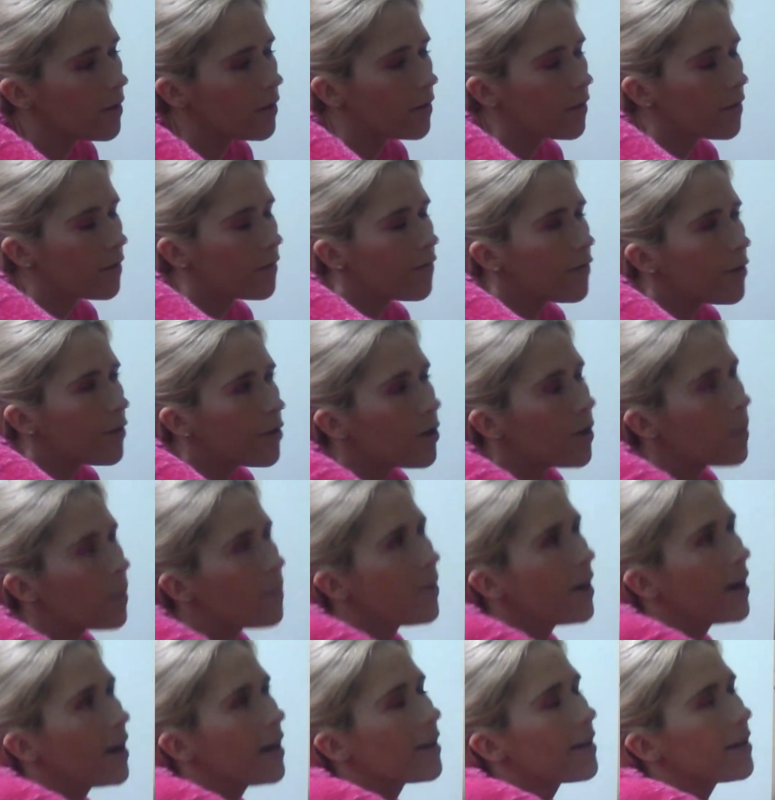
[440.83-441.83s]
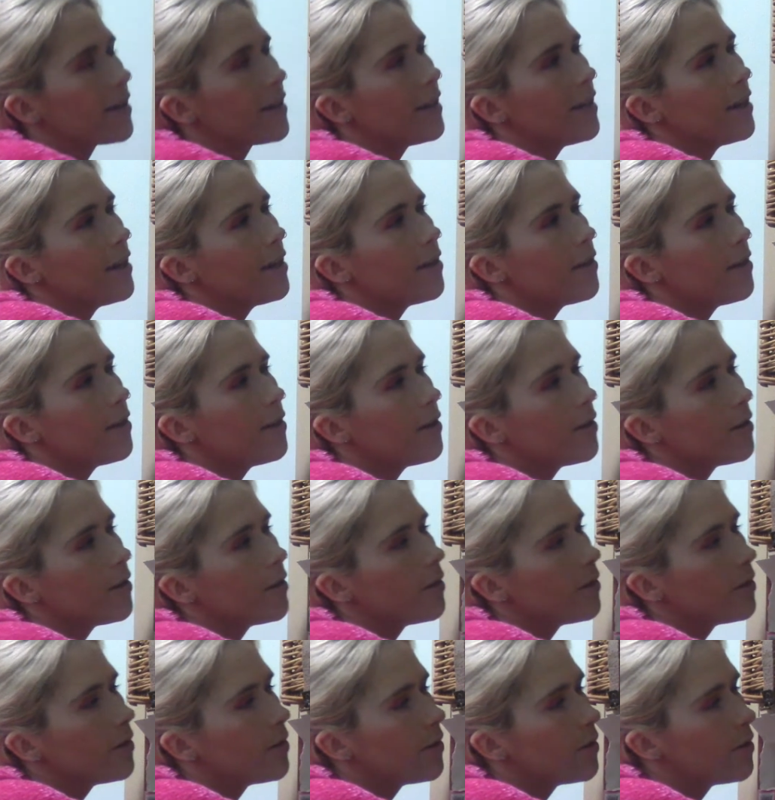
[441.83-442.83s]
further back here,
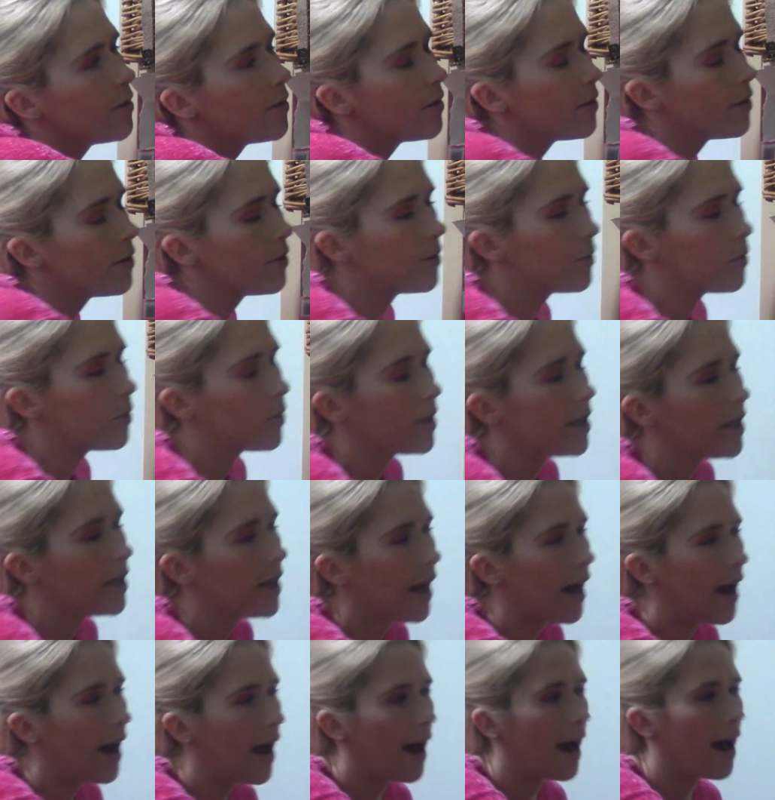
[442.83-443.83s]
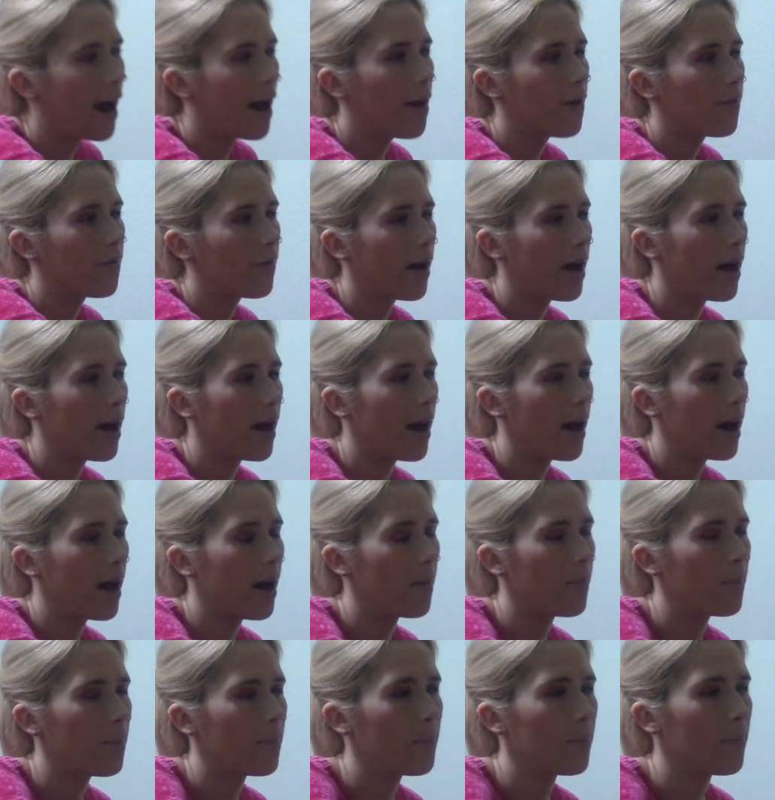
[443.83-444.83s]
we have a
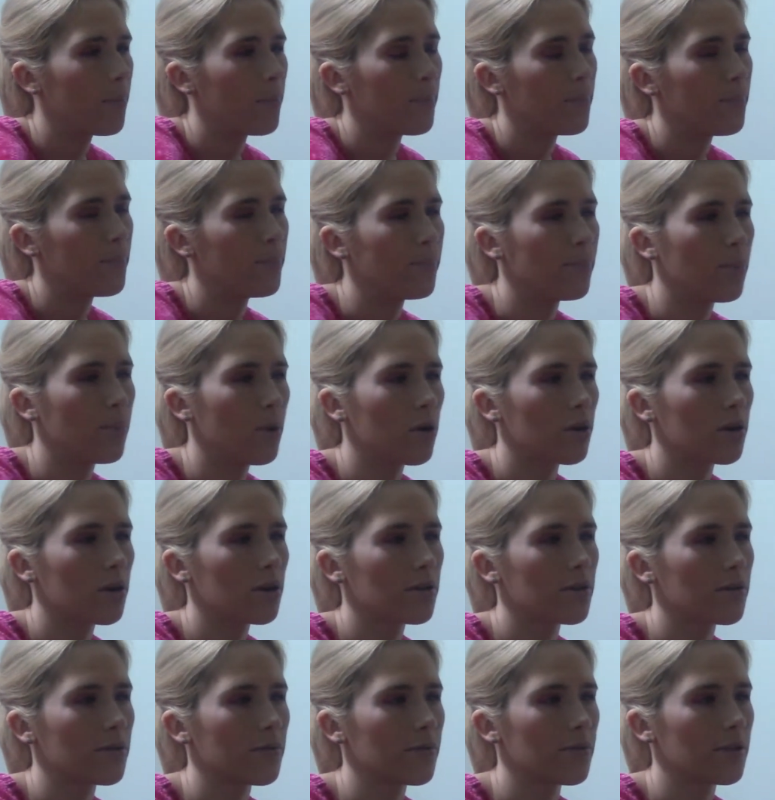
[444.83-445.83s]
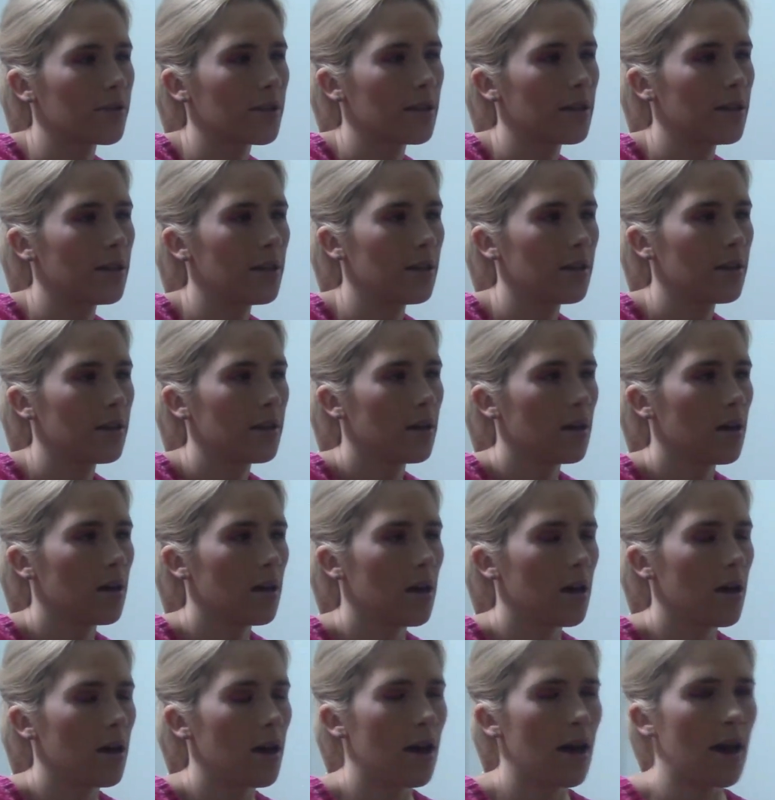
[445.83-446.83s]
box of tea.
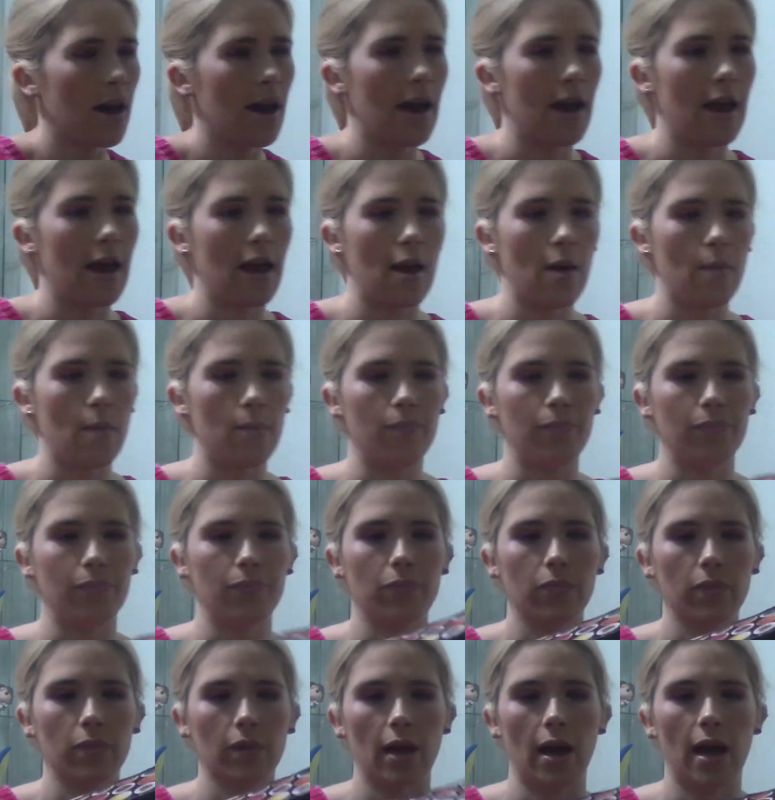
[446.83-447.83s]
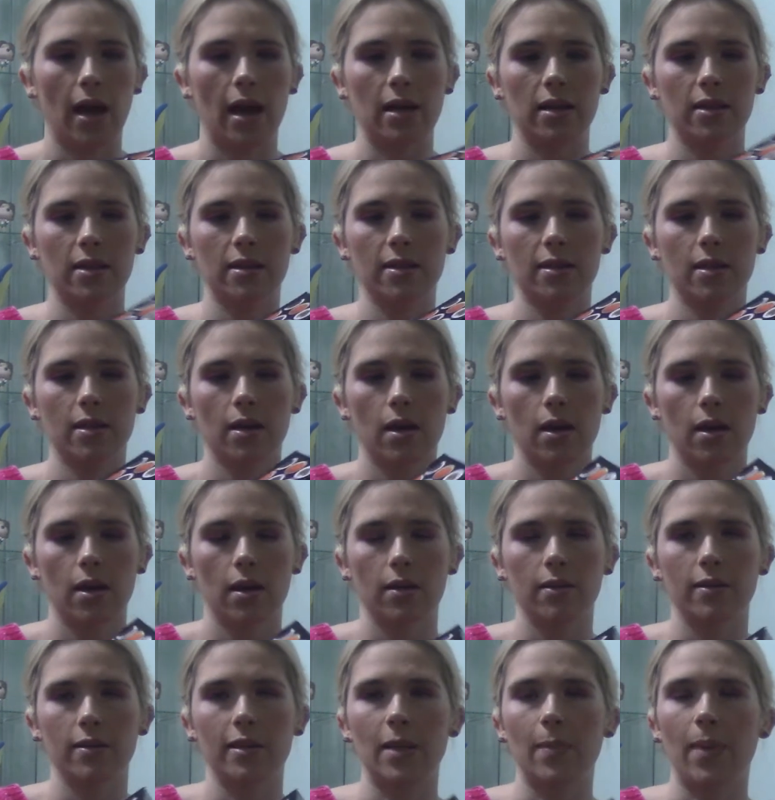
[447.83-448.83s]
It's
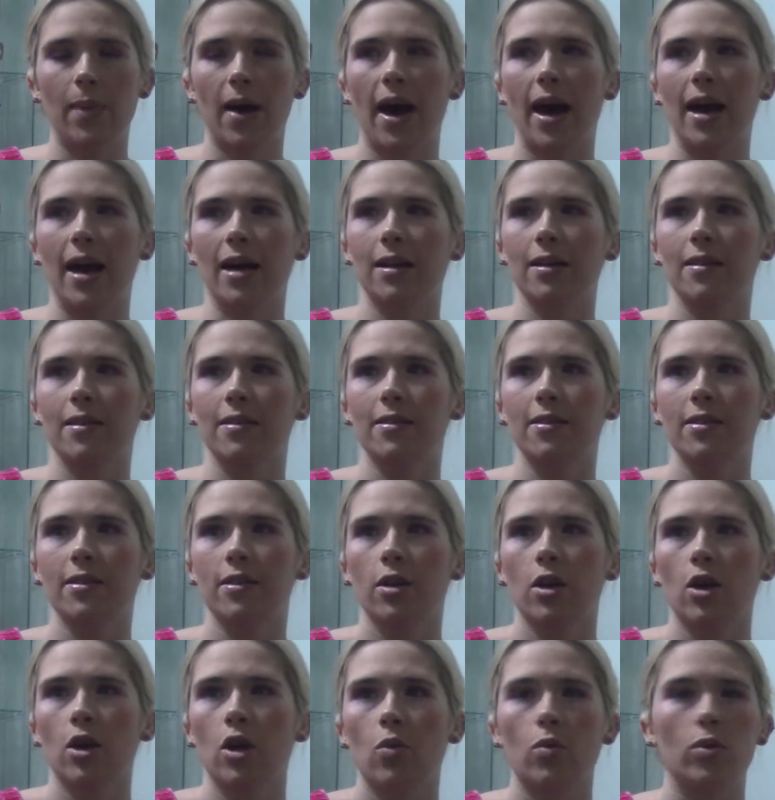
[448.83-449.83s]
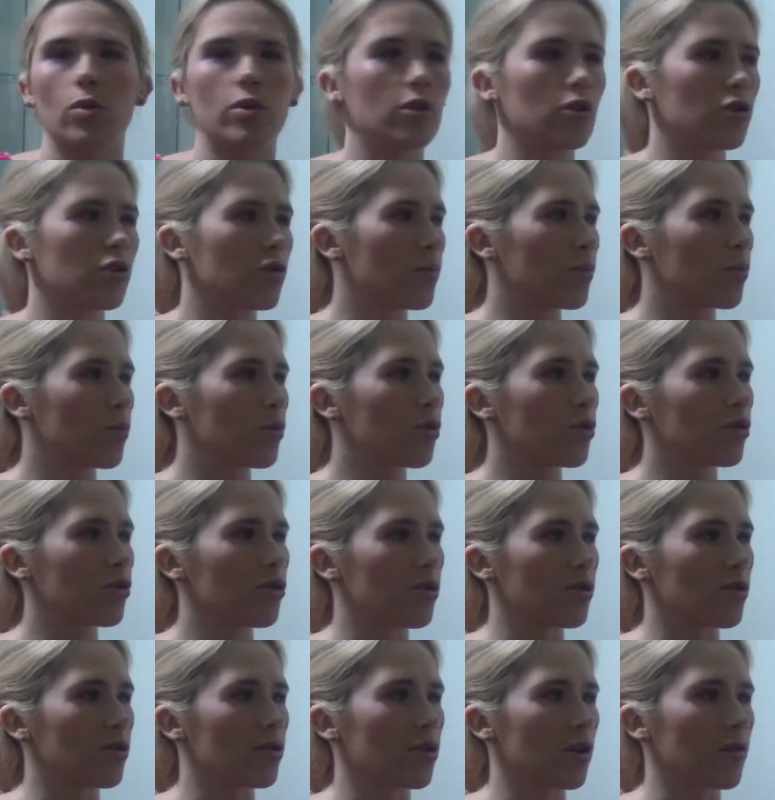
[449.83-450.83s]
tea bags, whereas most of
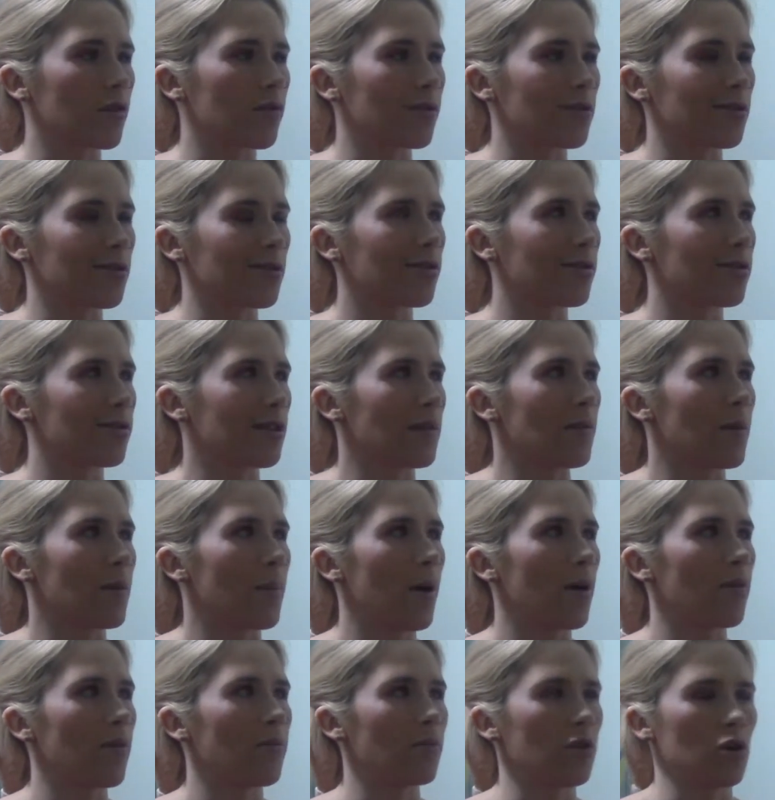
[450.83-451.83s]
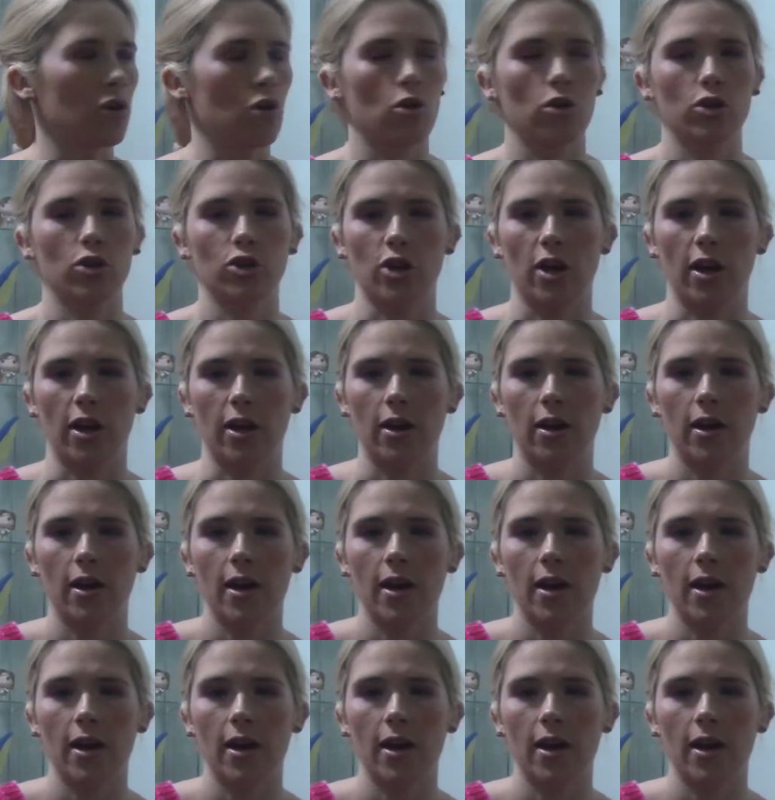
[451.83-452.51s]
the stuff is loose leaf apart from the Yorkshire.